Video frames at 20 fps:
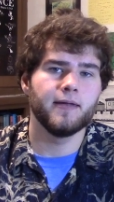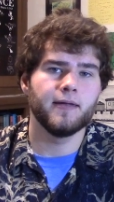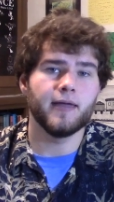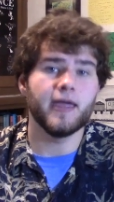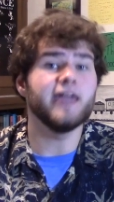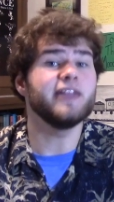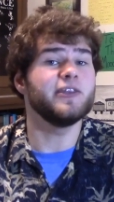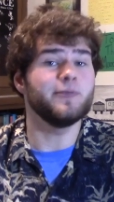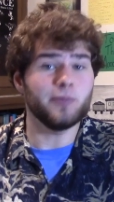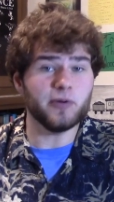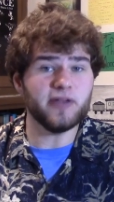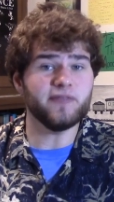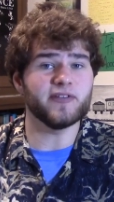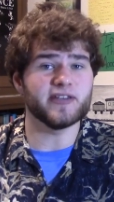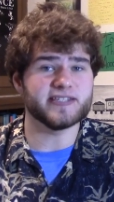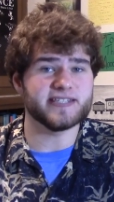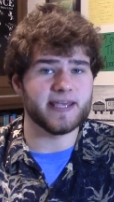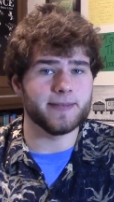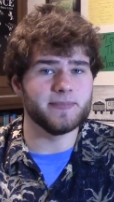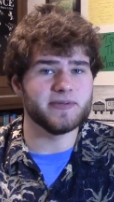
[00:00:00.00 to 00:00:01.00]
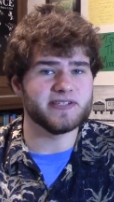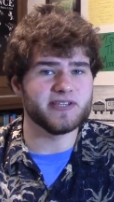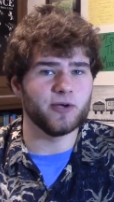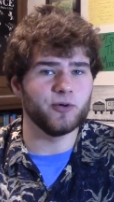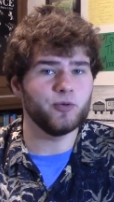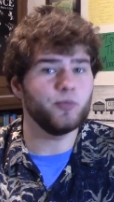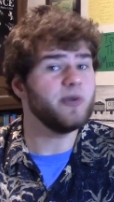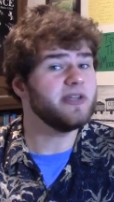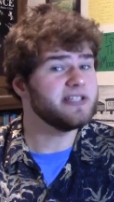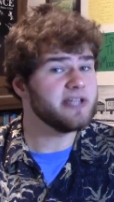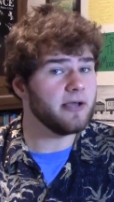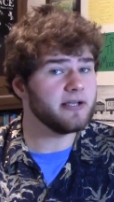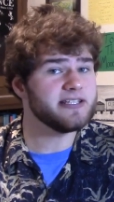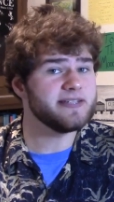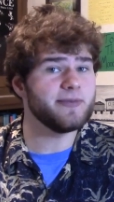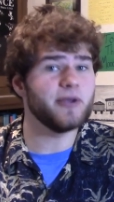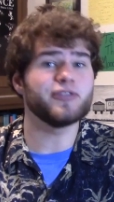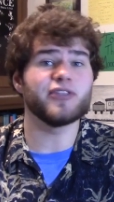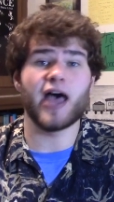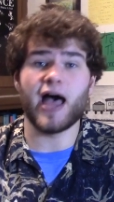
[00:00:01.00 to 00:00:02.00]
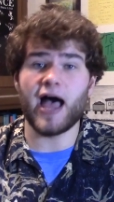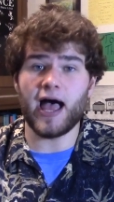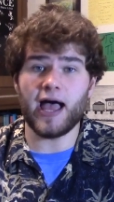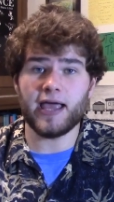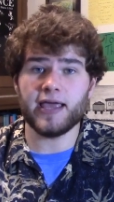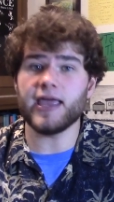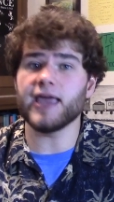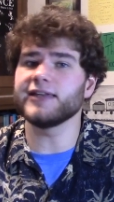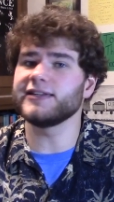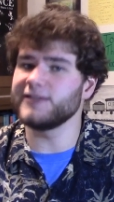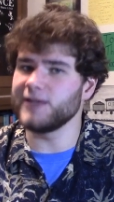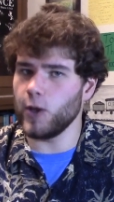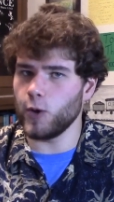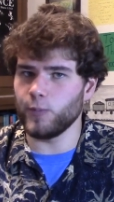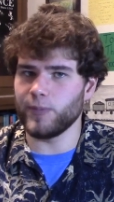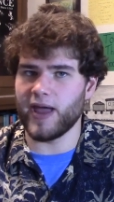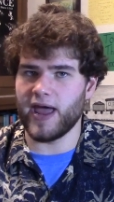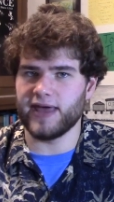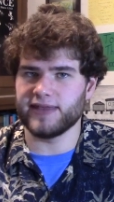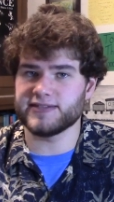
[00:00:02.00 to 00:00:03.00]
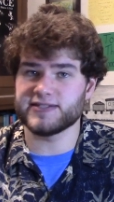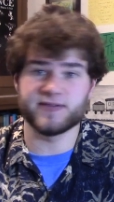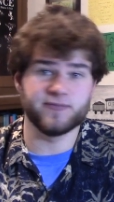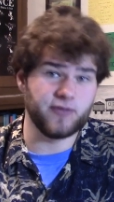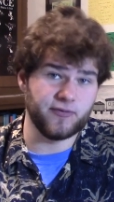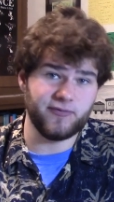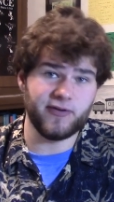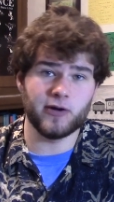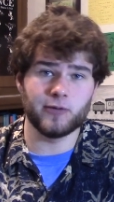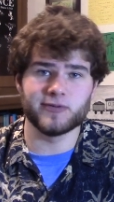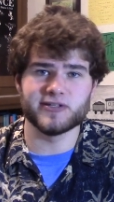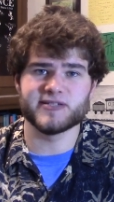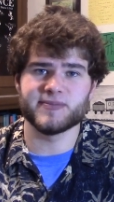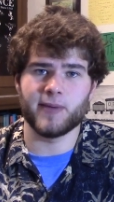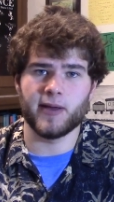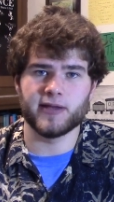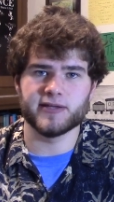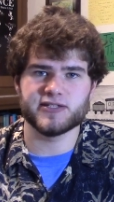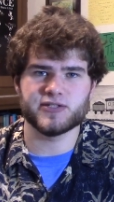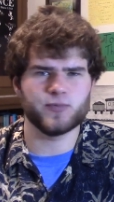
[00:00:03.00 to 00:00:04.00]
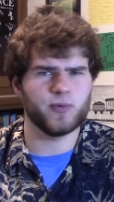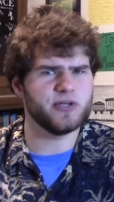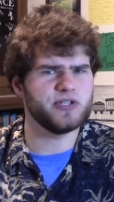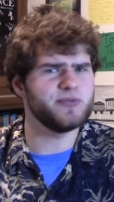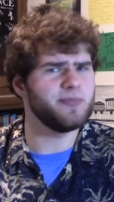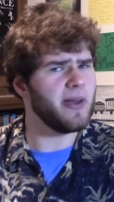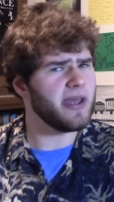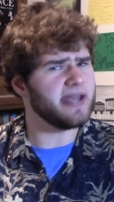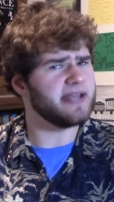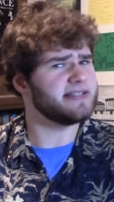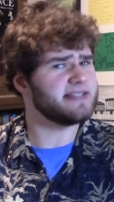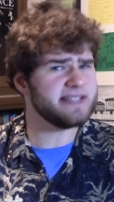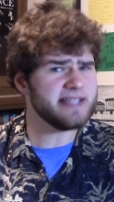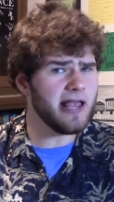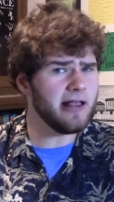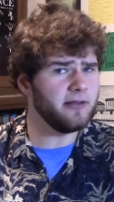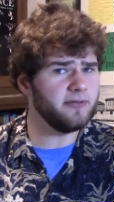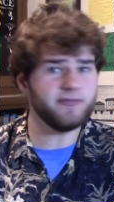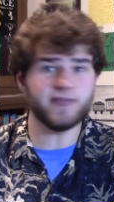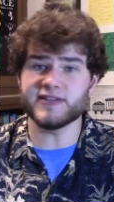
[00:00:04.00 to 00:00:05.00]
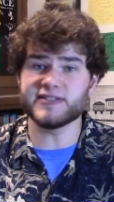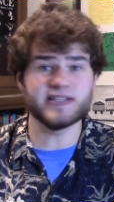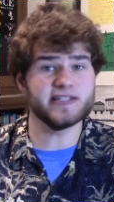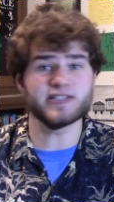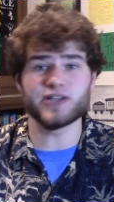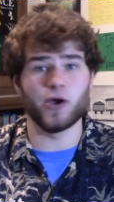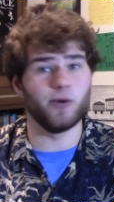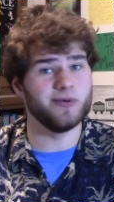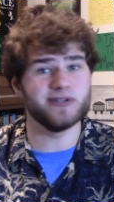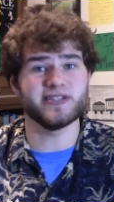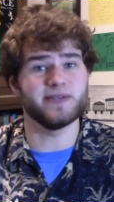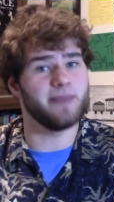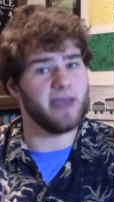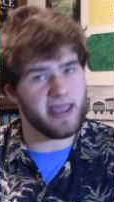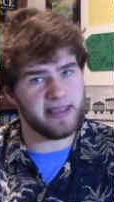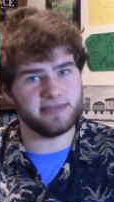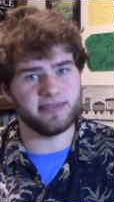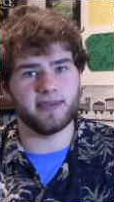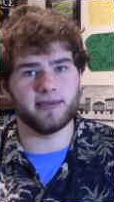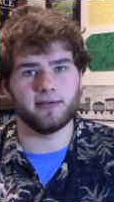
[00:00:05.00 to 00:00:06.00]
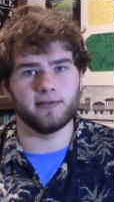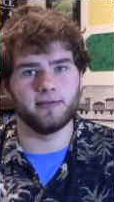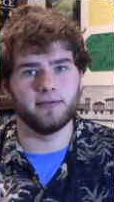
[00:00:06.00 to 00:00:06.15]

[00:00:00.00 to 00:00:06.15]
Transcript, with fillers: In the previous episode, we talked about the high and low paths of the fear response, which by itself isn't always a bad thing.